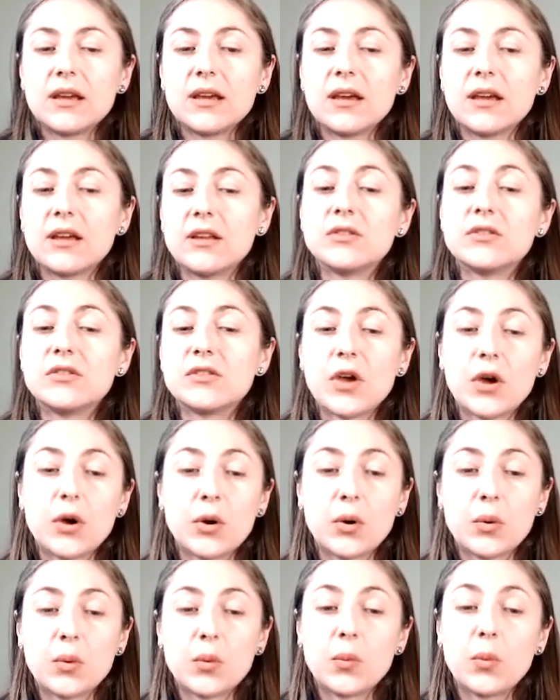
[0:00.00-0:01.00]
And
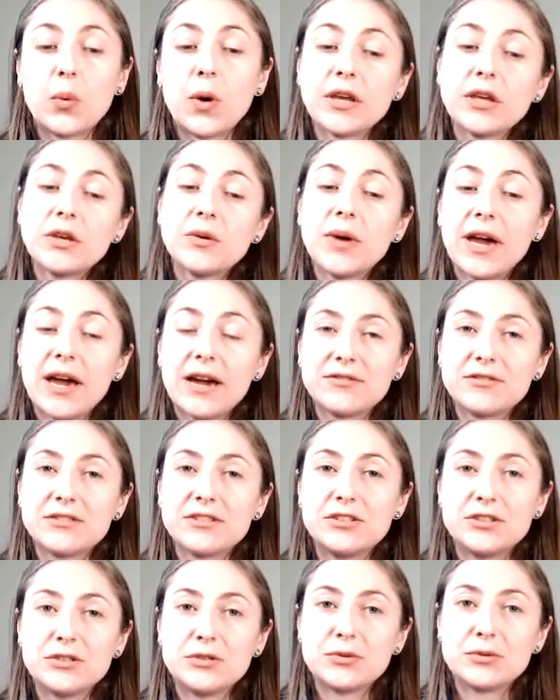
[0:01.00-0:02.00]
so what you have to
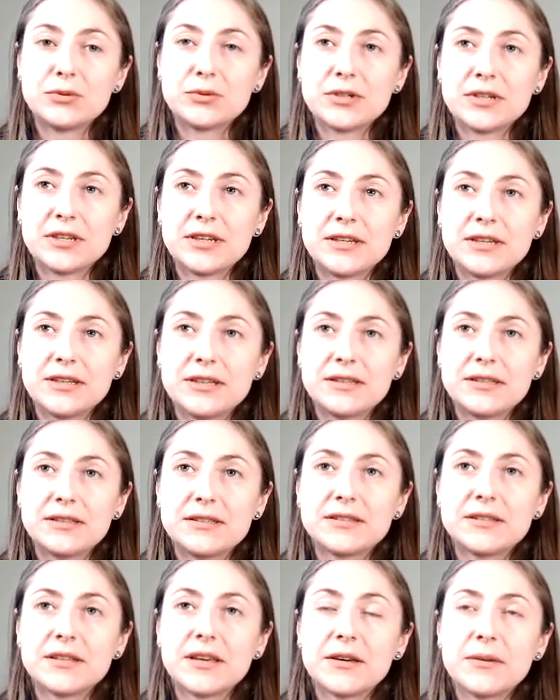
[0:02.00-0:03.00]
do
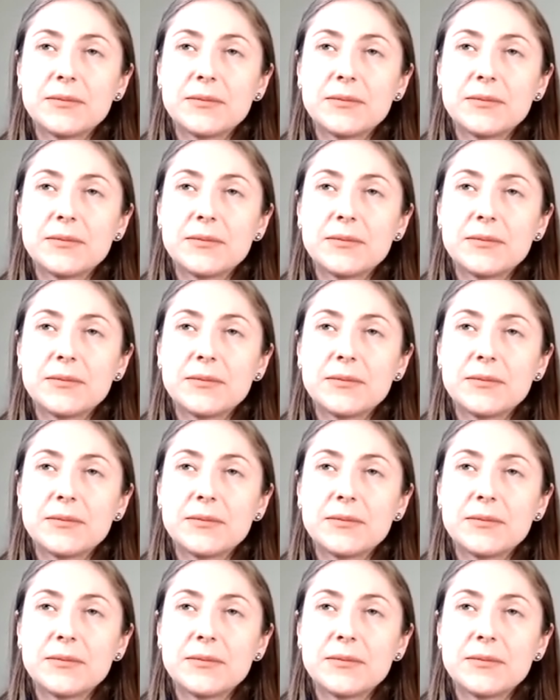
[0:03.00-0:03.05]
is,